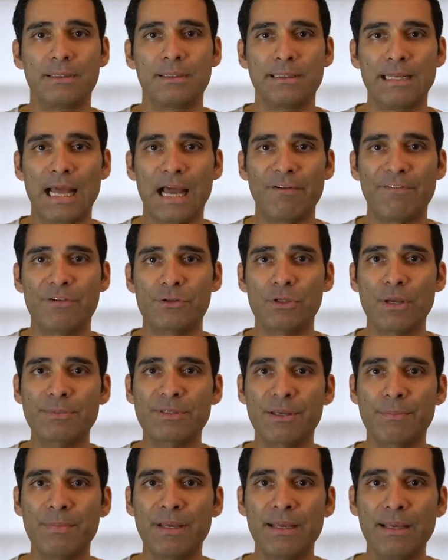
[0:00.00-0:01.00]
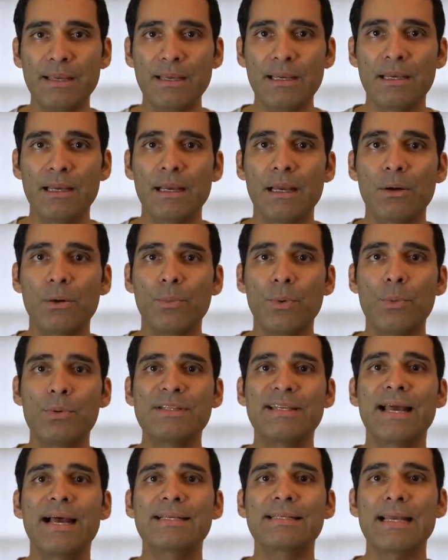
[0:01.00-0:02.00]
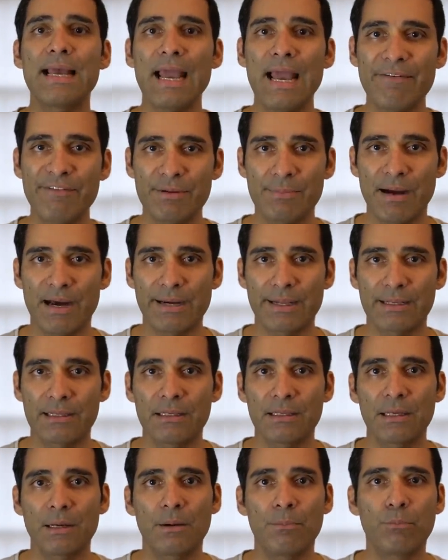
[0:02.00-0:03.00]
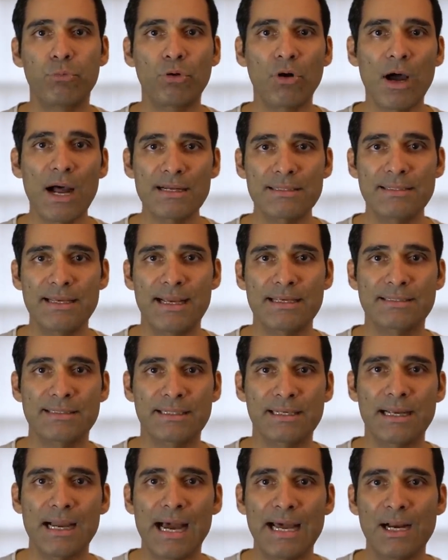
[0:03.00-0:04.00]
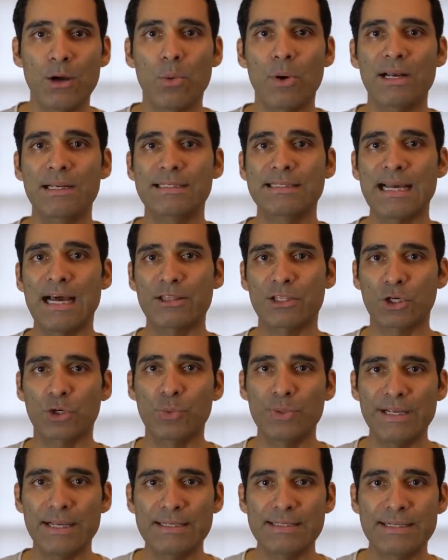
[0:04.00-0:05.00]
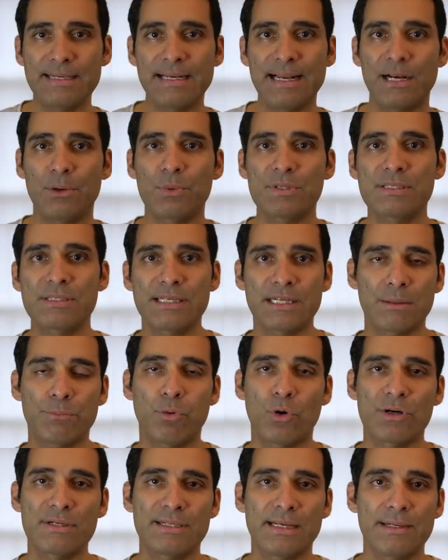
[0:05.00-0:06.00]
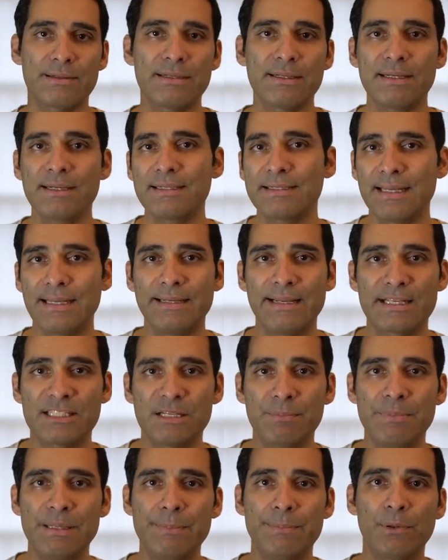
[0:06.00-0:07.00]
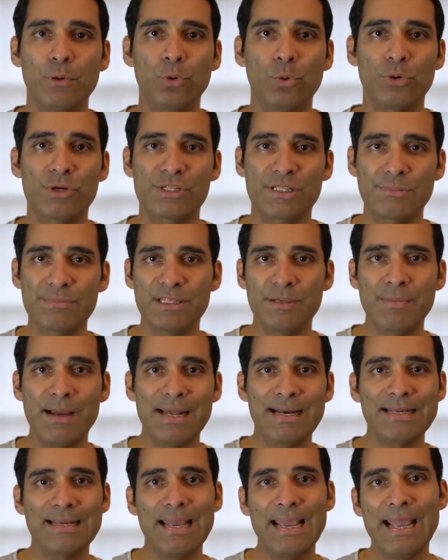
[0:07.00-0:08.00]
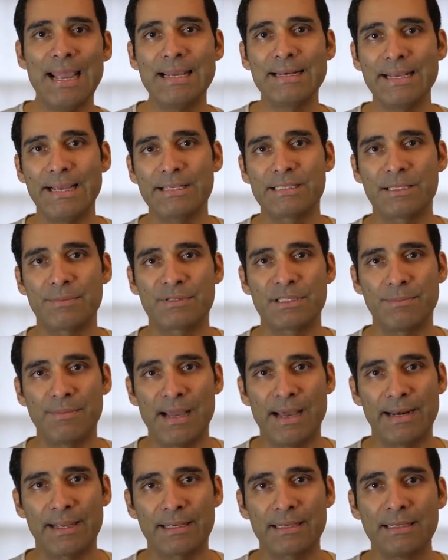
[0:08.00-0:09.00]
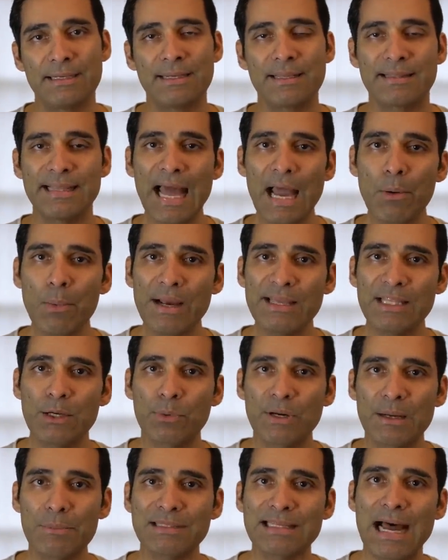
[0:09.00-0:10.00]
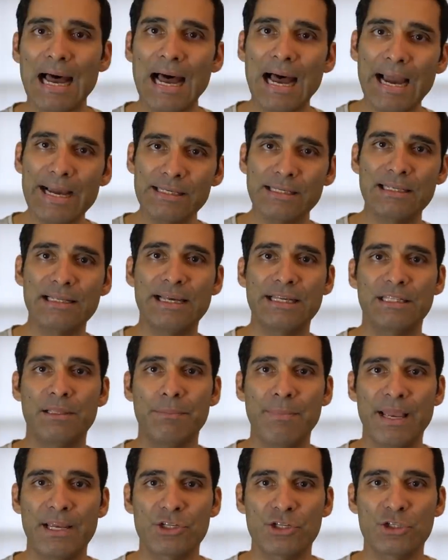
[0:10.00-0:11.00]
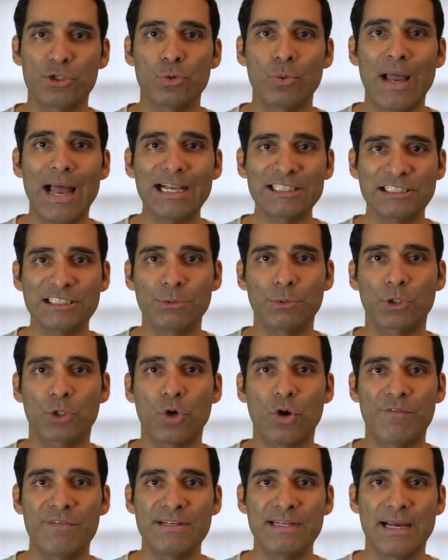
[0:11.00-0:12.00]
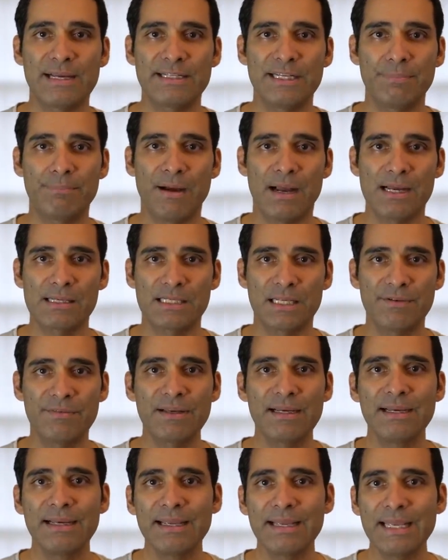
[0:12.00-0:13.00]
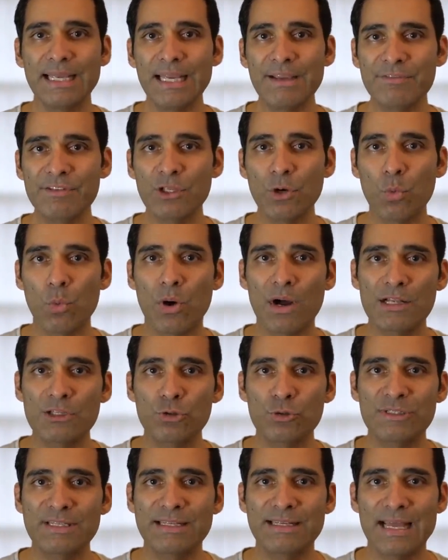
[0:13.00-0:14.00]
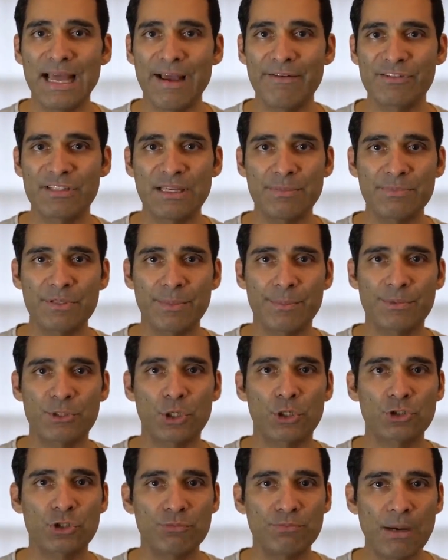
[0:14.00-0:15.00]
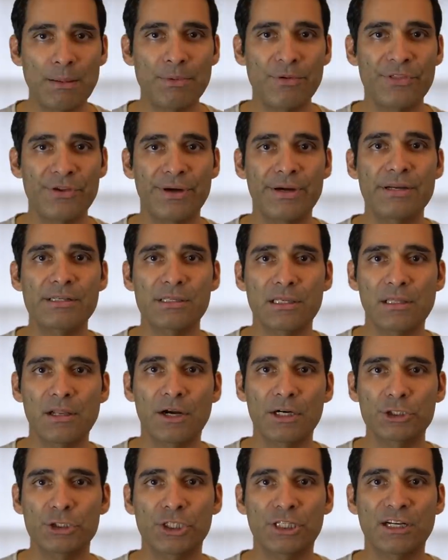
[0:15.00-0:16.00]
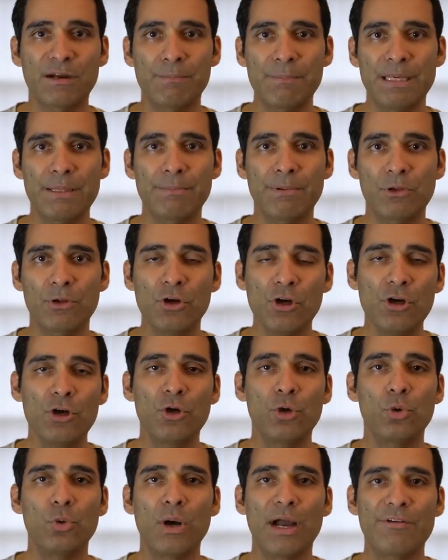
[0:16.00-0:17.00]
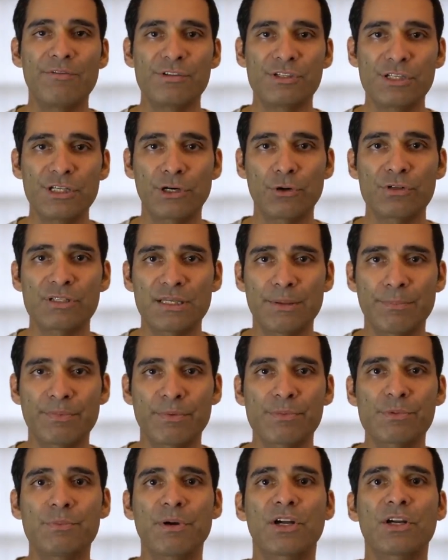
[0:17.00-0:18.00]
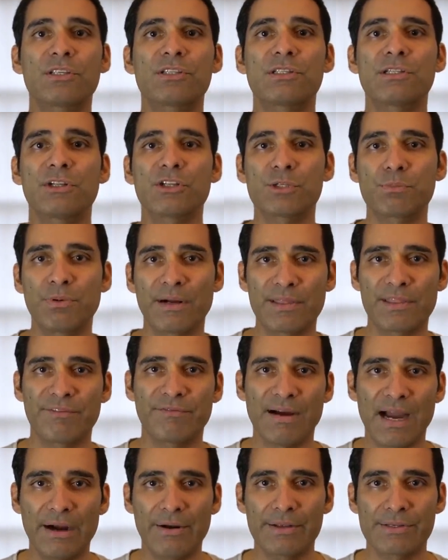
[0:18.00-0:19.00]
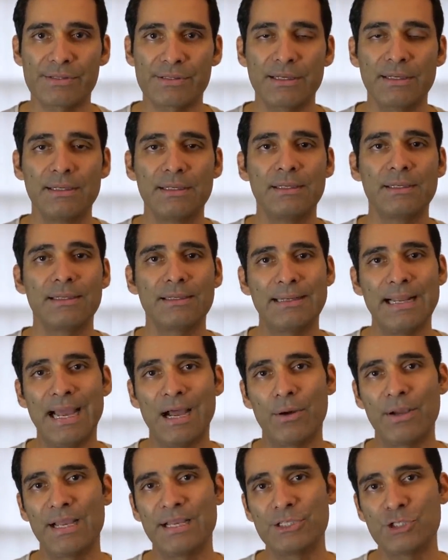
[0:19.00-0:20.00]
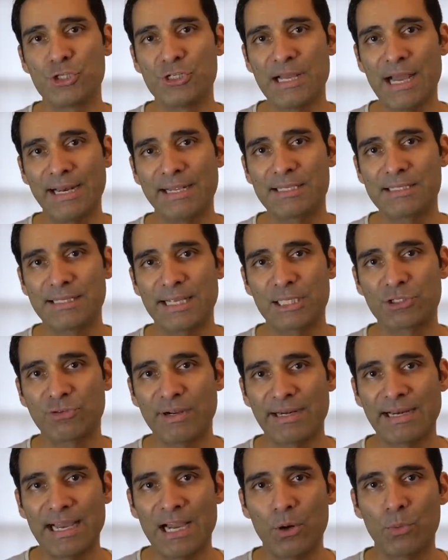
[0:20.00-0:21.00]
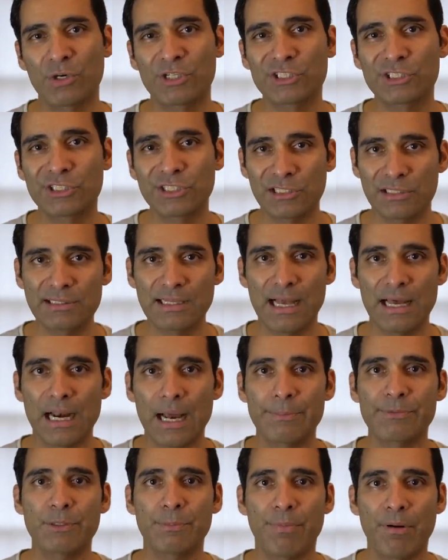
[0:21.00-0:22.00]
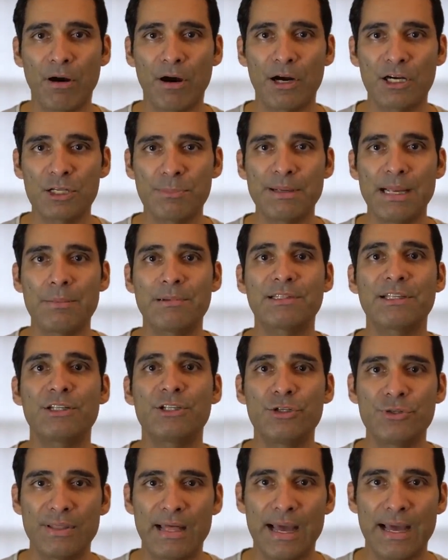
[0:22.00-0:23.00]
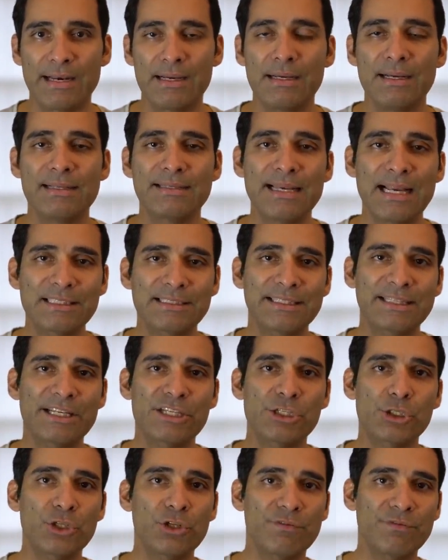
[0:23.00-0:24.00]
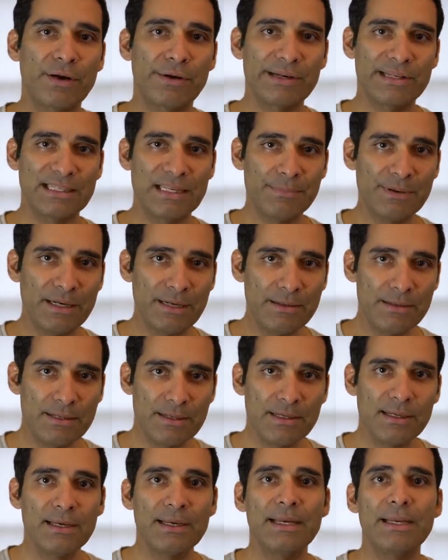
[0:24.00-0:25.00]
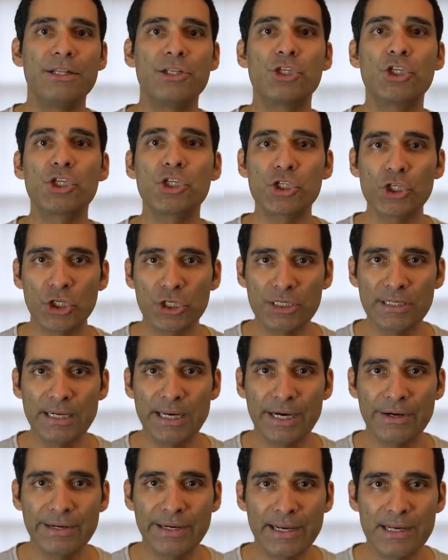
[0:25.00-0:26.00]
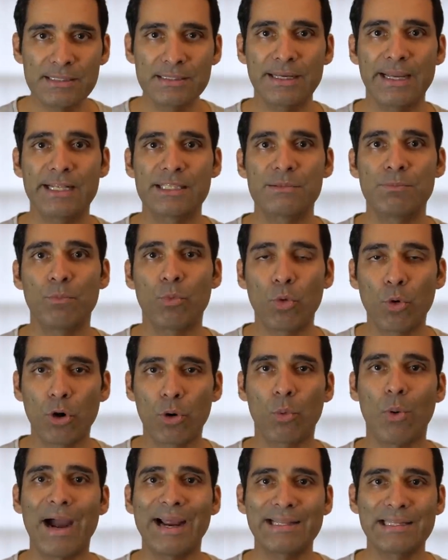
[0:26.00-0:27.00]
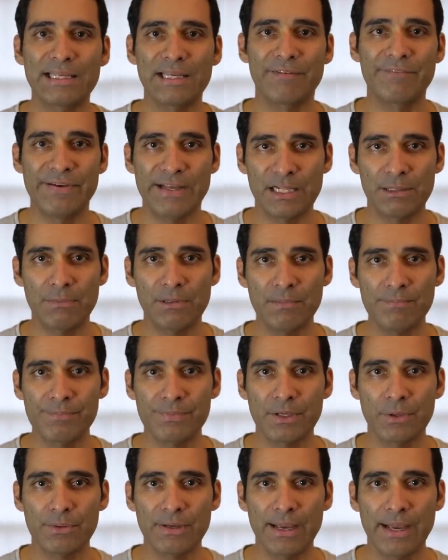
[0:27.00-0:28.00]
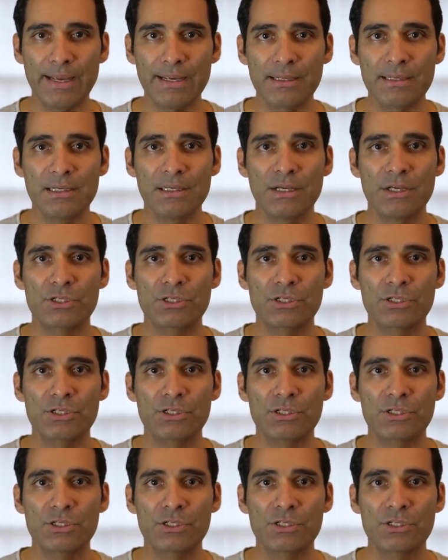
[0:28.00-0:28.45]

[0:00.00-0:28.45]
Now, if it's up to me, we would test everybody. Broad testing, kind of what South Korea did and what Singapore did. They tested people who were symptomatic and asymptomatic. That way they were able to isolate the patients who actually were COVID-19 positive, even the ones who didn't have symptoms. Because remember, there is a large chunk of people who have zero symptoms but could still spread the virus. Now, in the United States right now, we're still not up to par to be able to do that. Testing is still very limited. In certain areas, it's more widely available, okay?